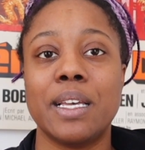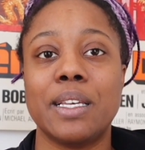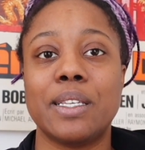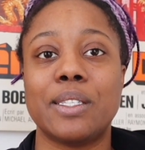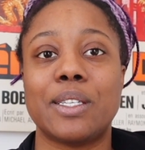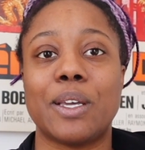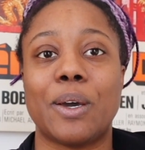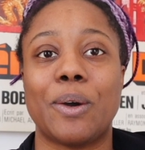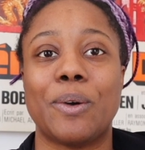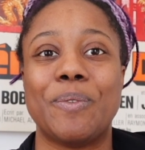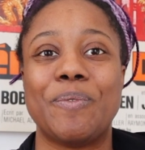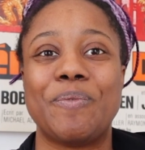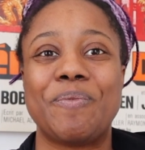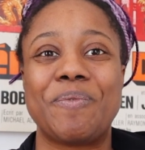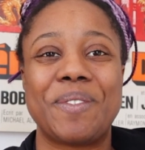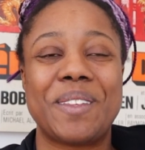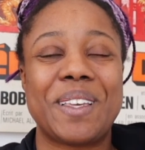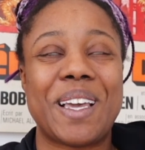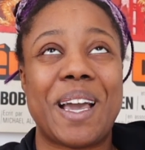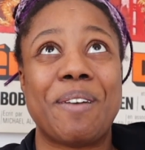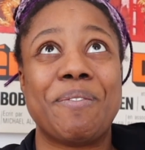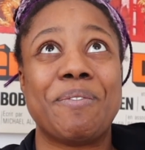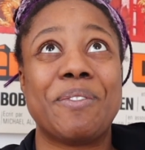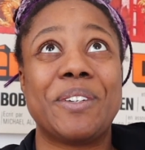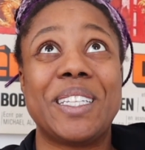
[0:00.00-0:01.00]
So
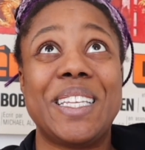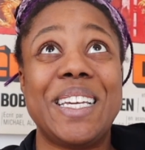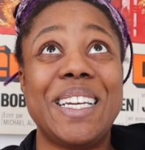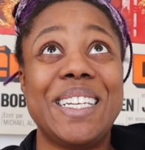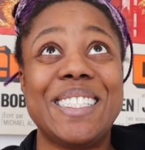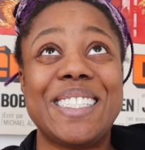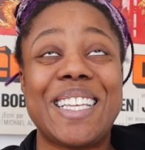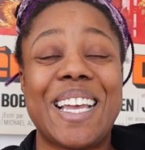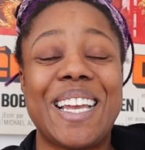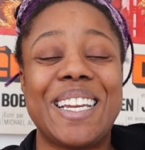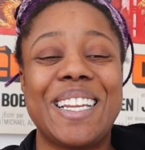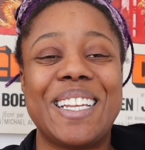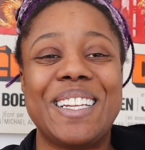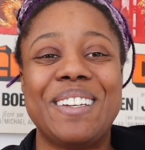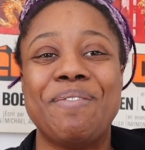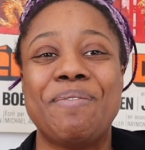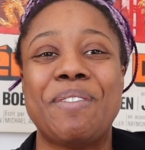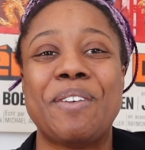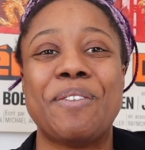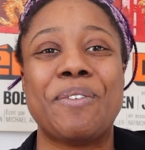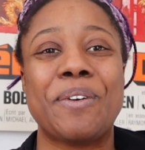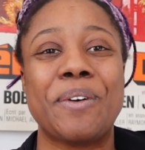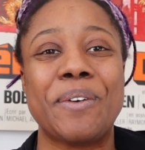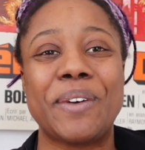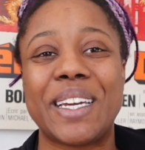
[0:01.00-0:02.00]
I'm really excited.
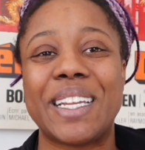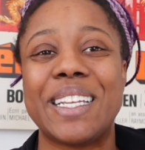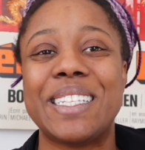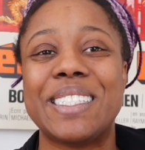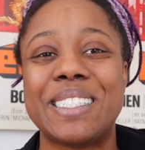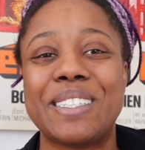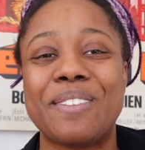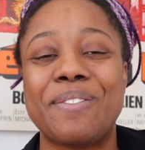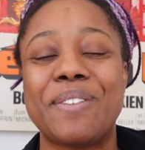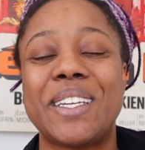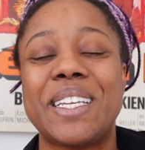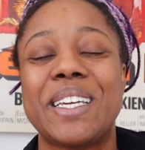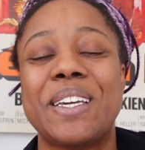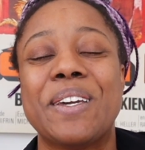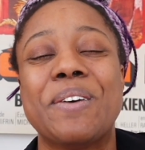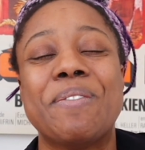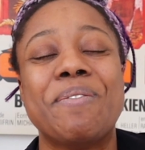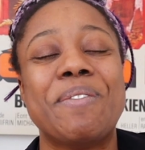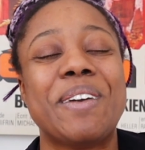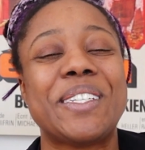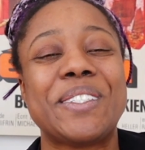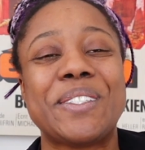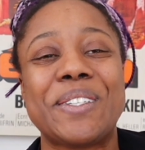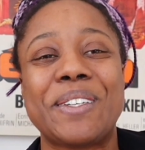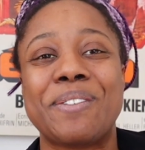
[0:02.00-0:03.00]
Before we get into the video,
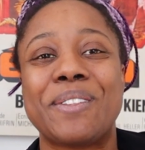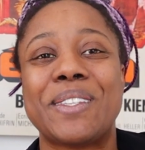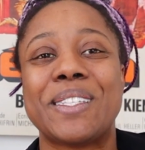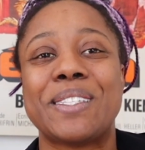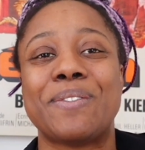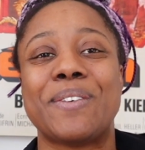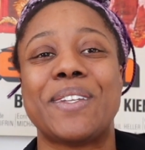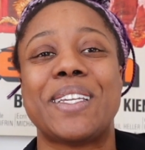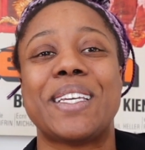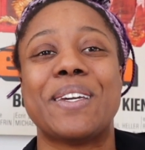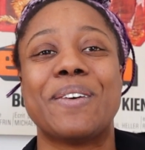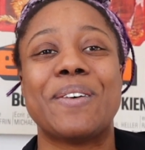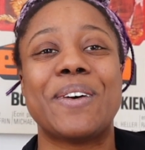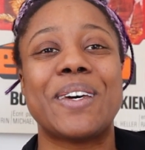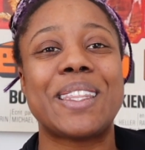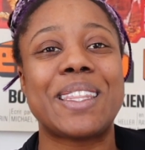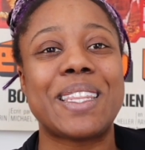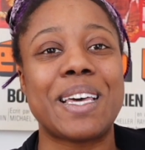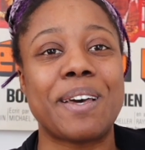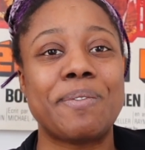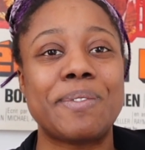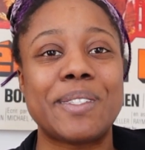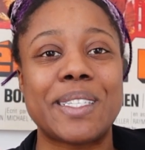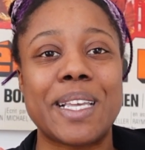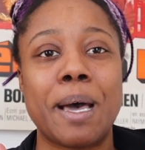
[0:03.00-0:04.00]
make sure you give this video a
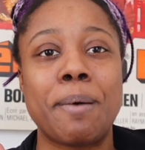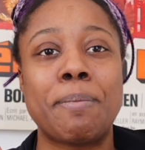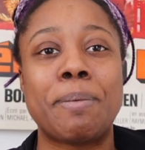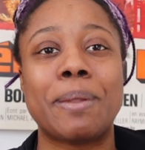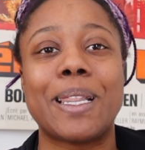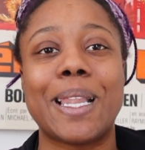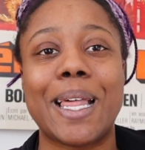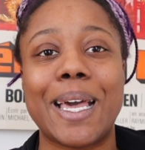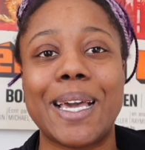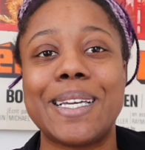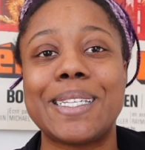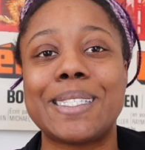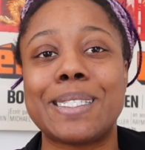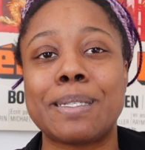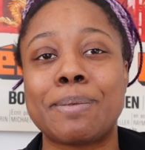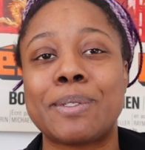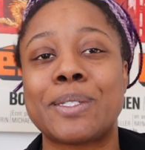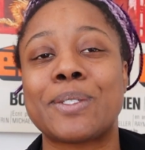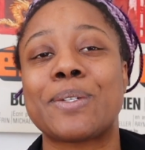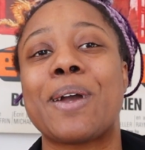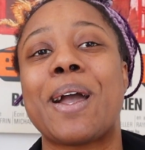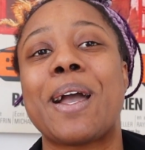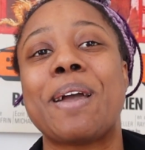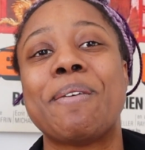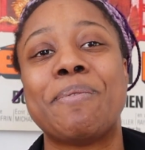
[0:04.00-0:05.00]
thumbs up, like,
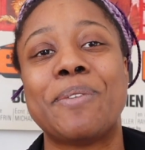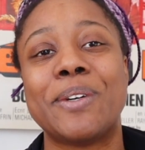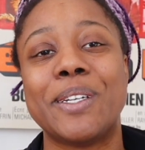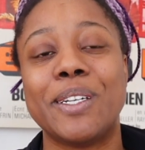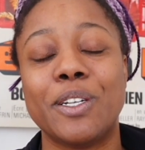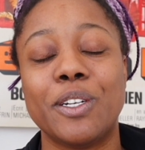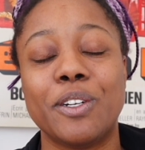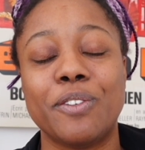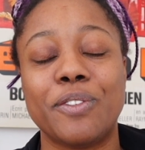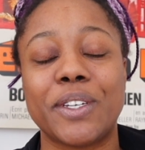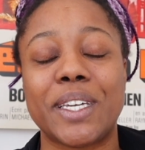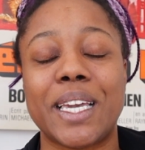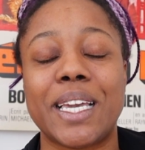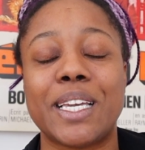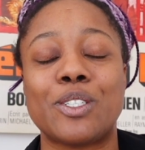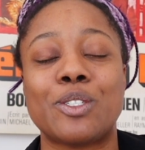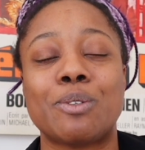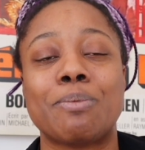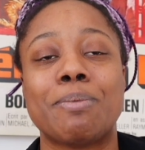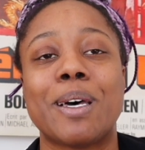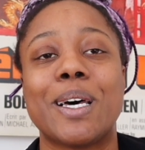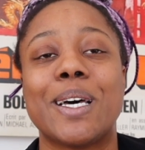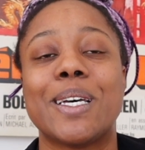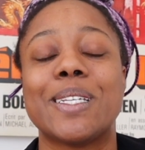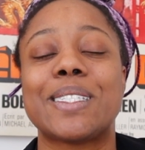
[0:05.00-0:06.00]
subscribe, put notification
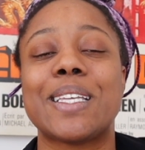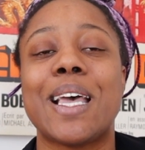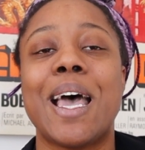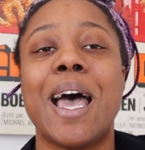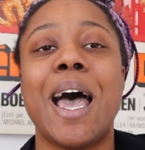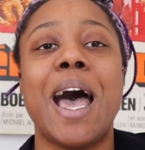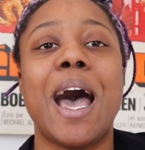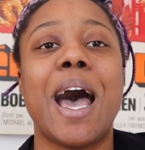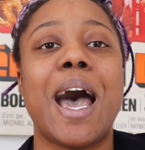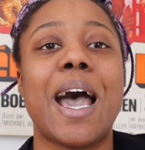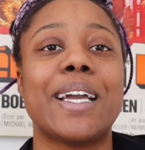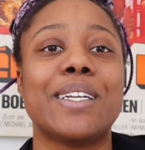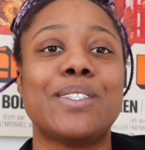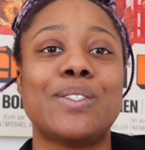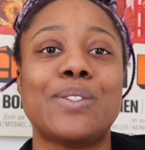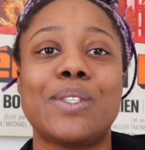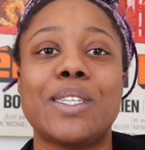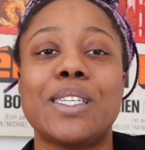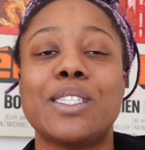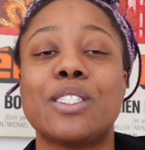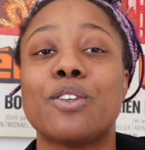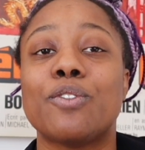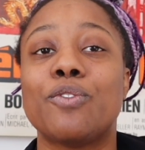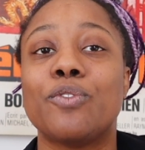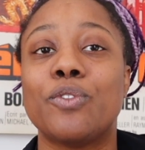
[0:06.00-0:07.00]
bells. I do
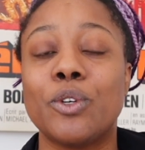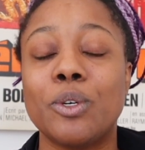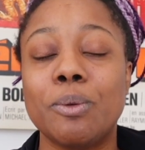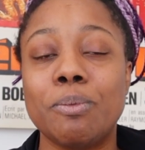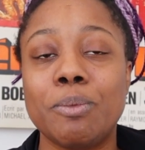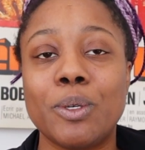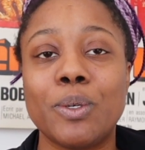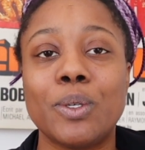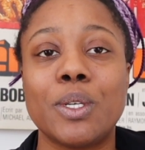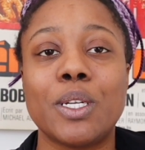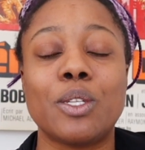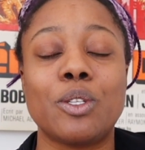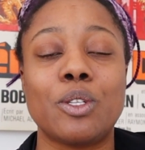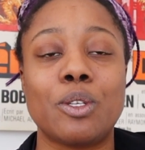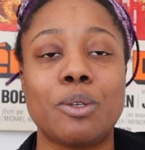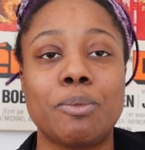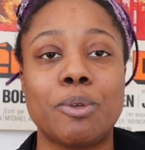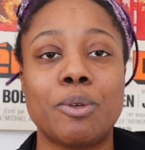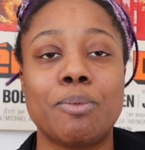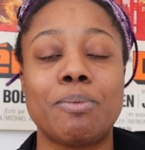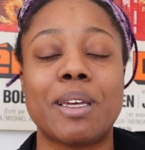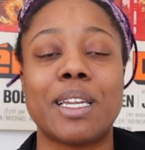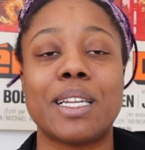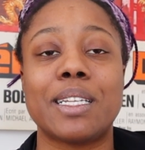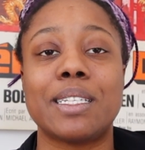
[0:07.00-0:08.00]
these full moon and new
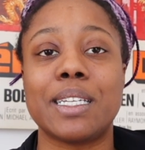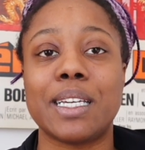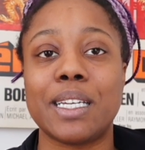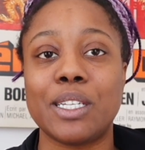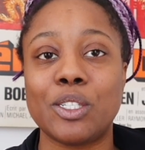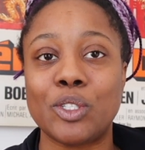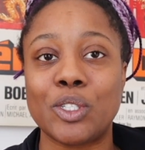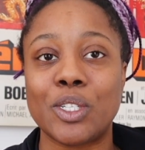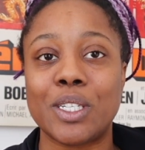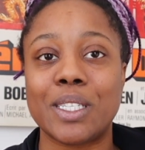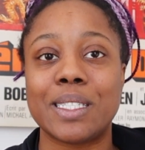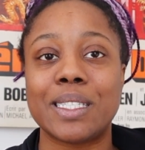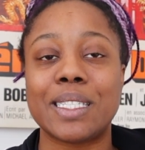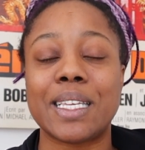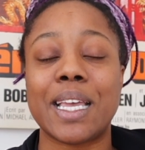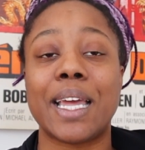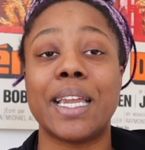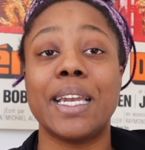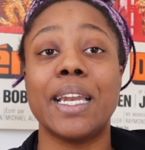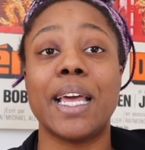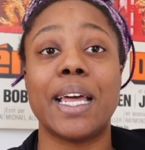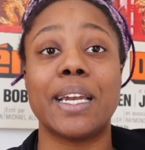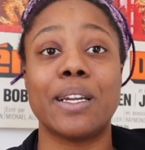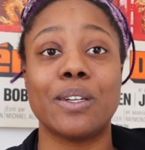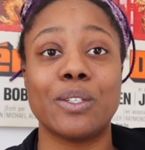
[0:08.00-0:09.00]
moon meditations
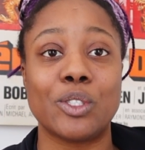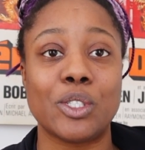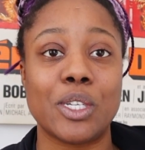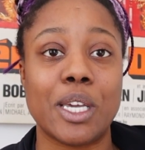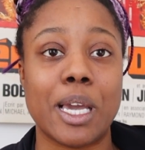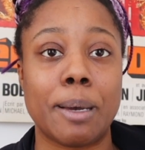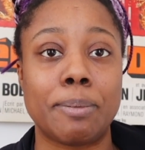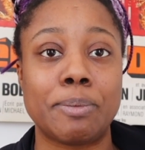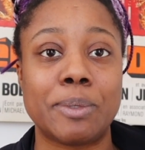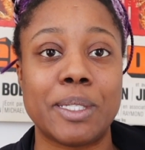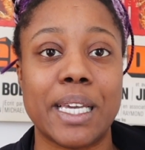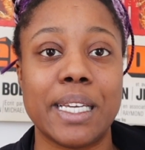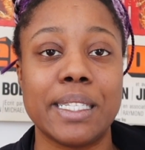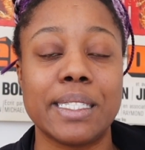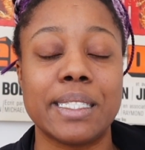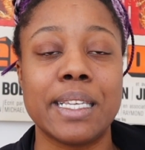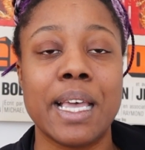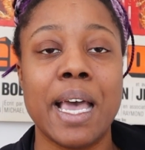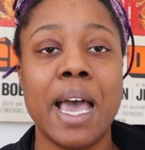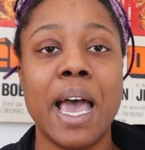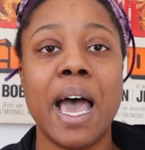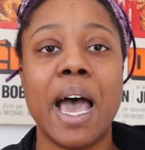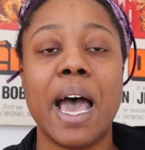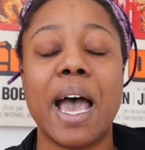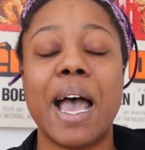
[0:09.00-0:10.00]
and energy updates.
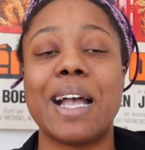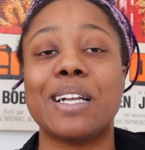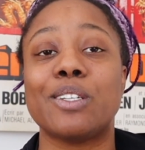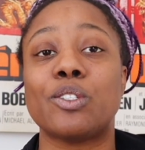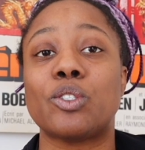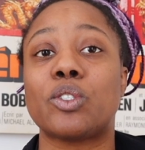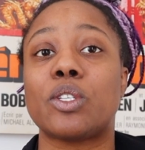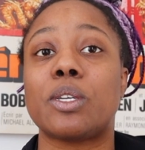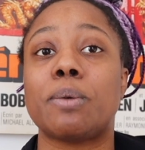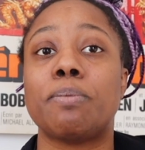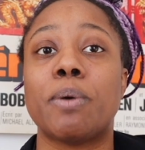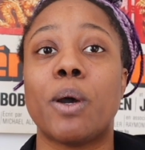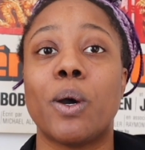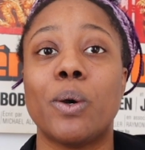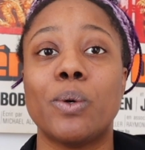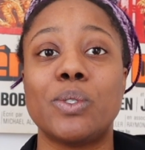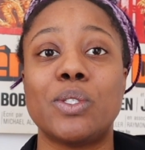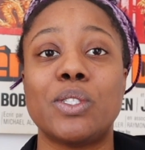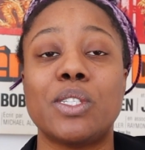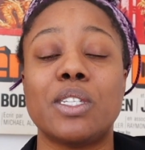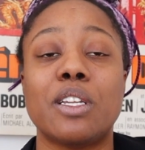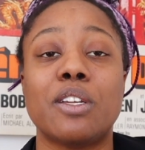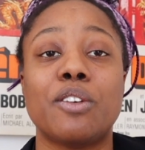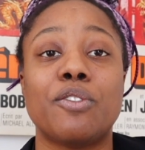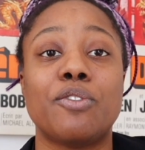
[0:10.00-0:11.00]
I actually
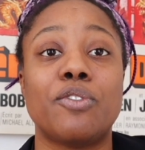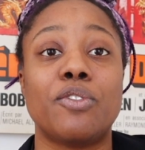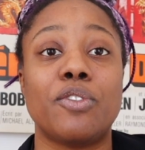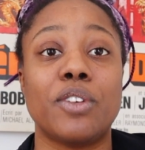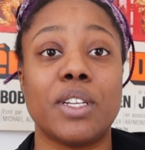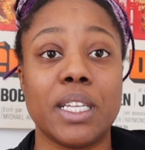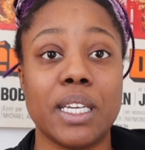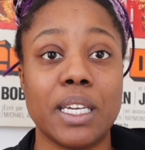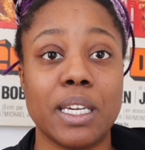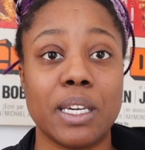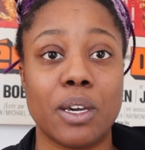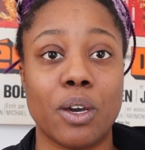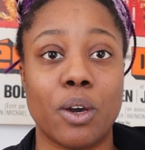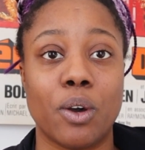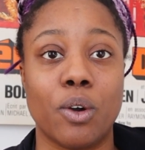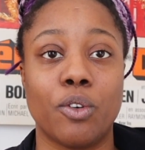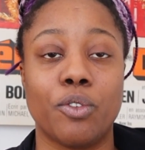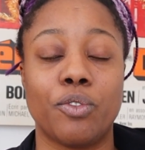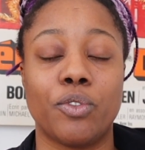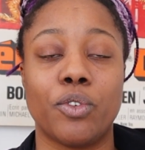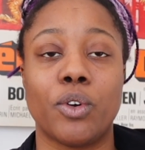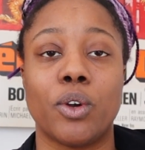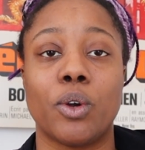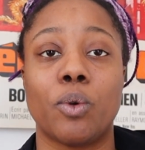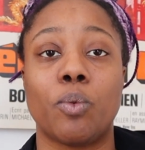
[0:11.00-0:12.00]
posted a video
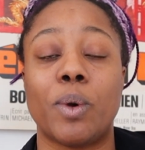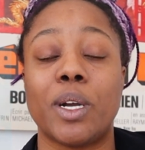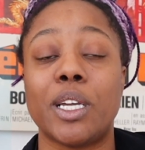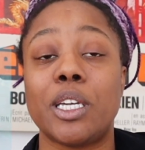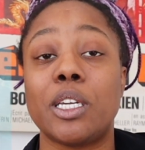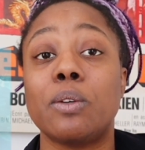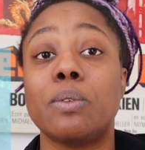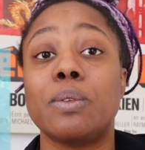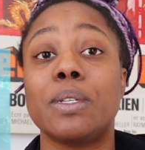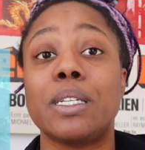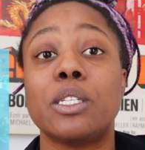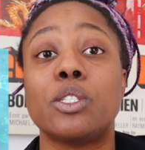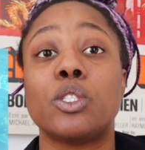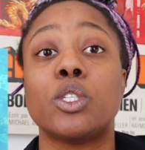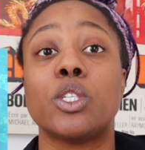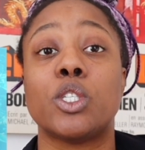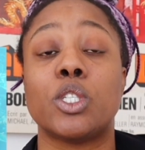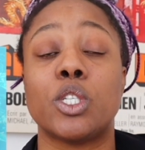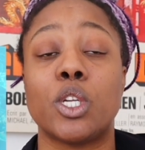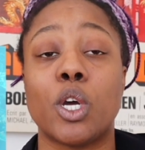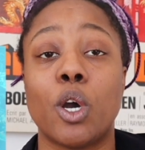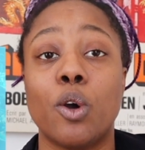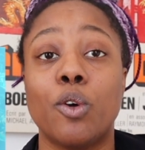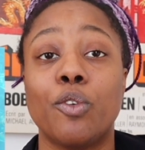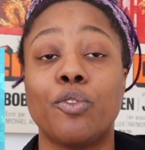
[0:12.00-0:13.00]
for what you need to
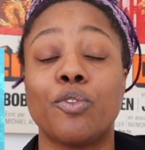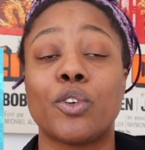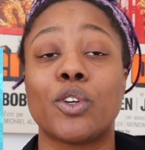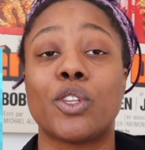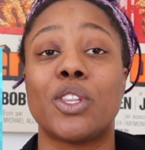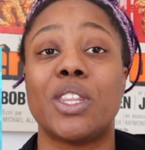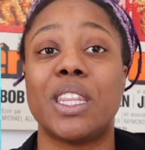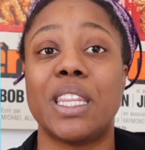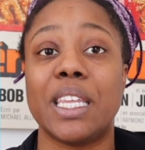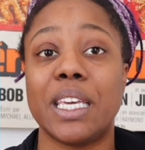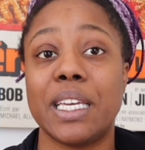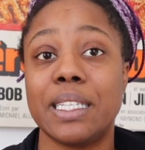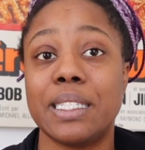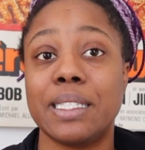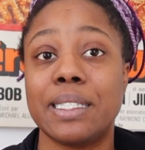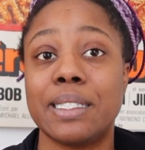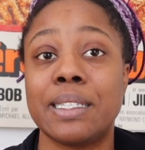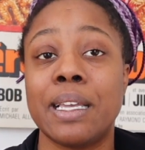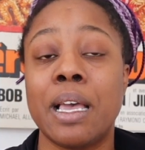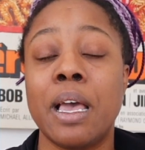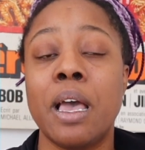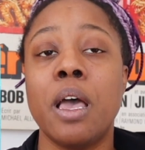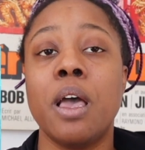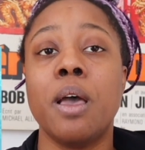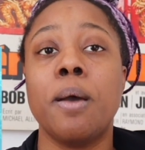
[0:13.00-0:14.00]
know for this